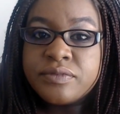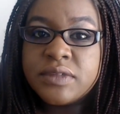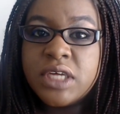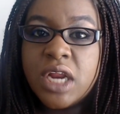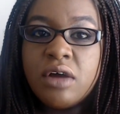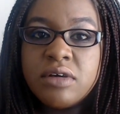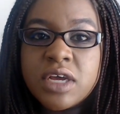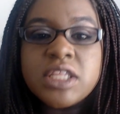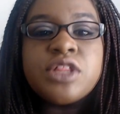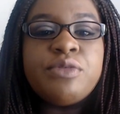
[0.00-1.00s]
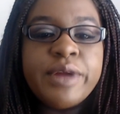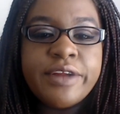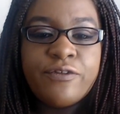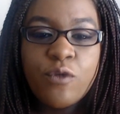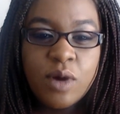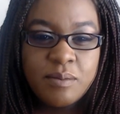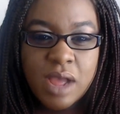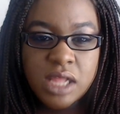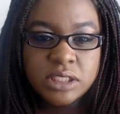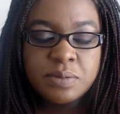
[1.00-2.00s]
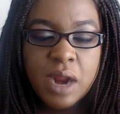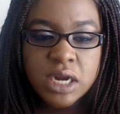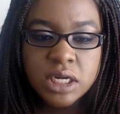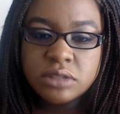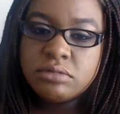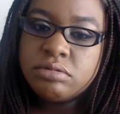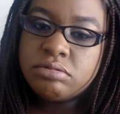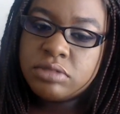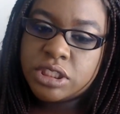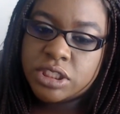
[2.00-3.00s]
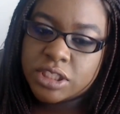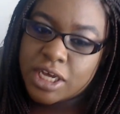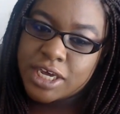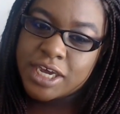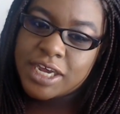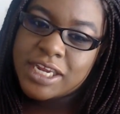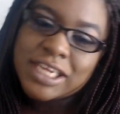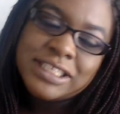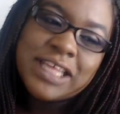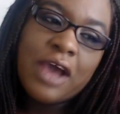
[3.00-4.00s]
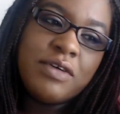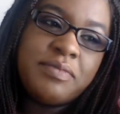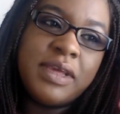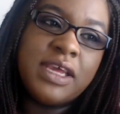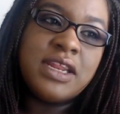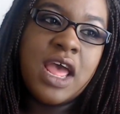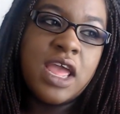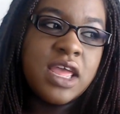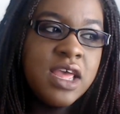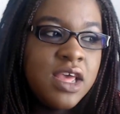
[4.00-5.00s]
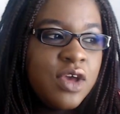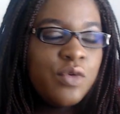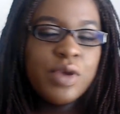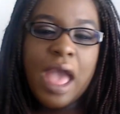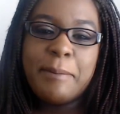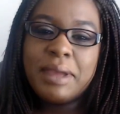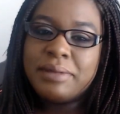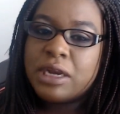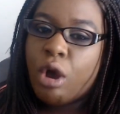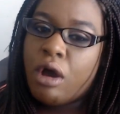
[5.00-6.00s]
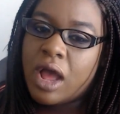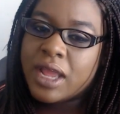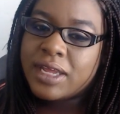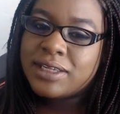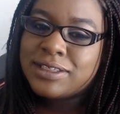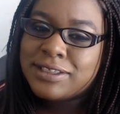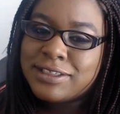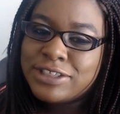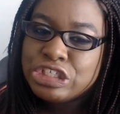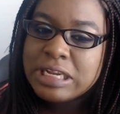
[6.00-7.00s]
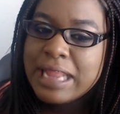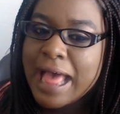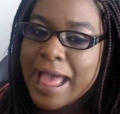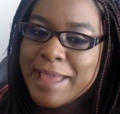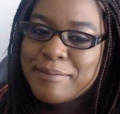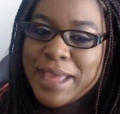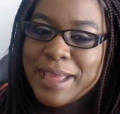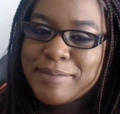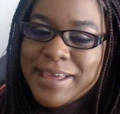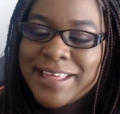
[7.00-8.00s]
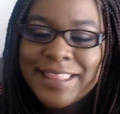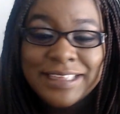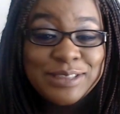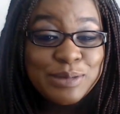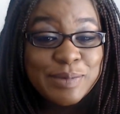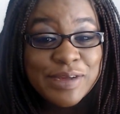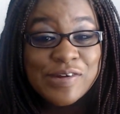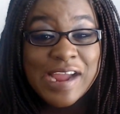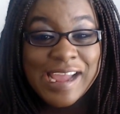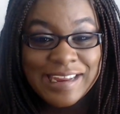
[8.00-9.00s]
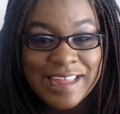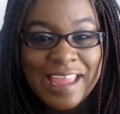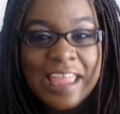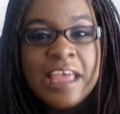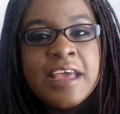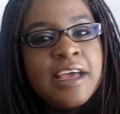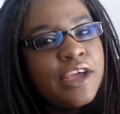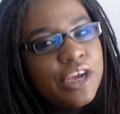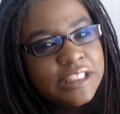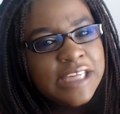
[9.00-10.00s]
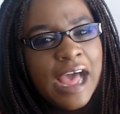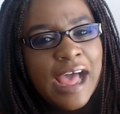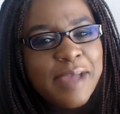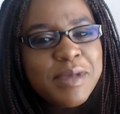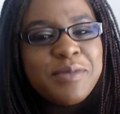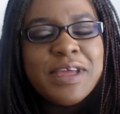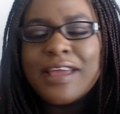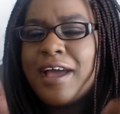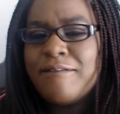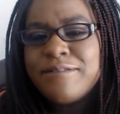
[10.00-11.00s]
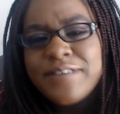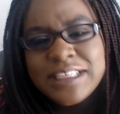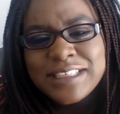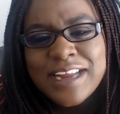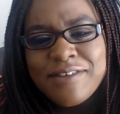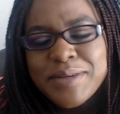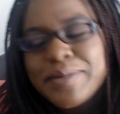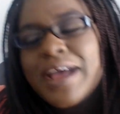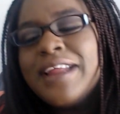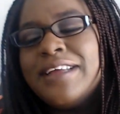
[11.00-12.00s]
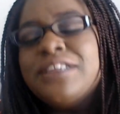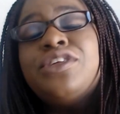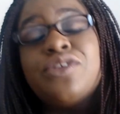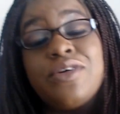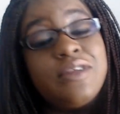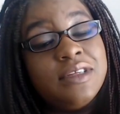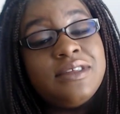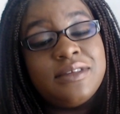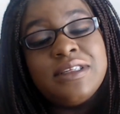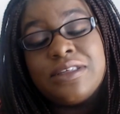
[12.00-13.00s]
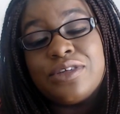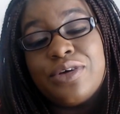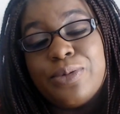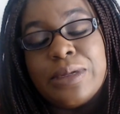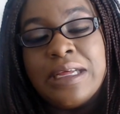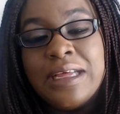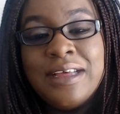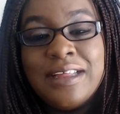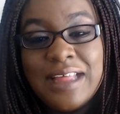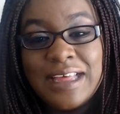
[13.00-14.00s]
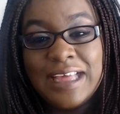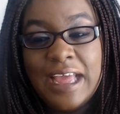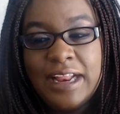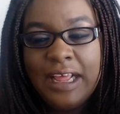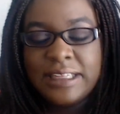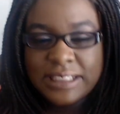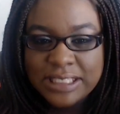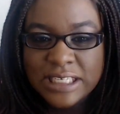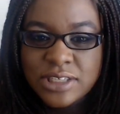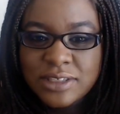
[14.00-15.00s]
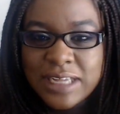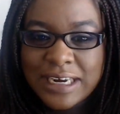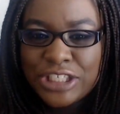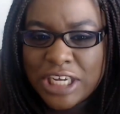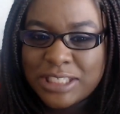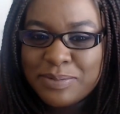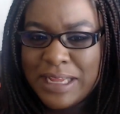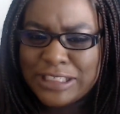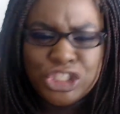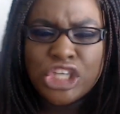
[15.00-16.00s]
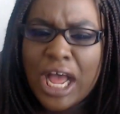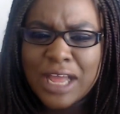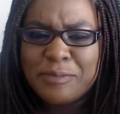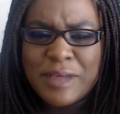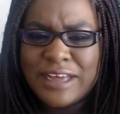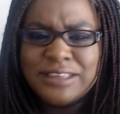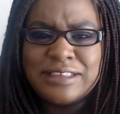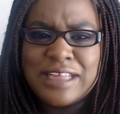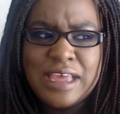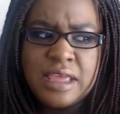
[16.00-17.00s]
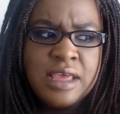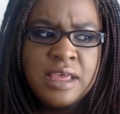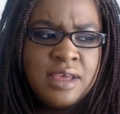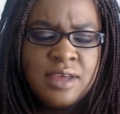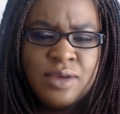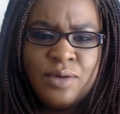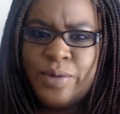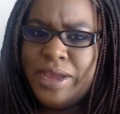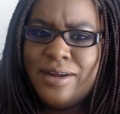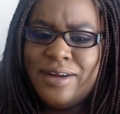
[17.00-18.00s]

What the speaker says: a good 3 to 4 months pregnant, which is good because that would mean like we got maybe an August, July baby. This would be great. Like, good timing. We can come visit everybody. This is cool. Like, it's still an adjustment and shock because like weird,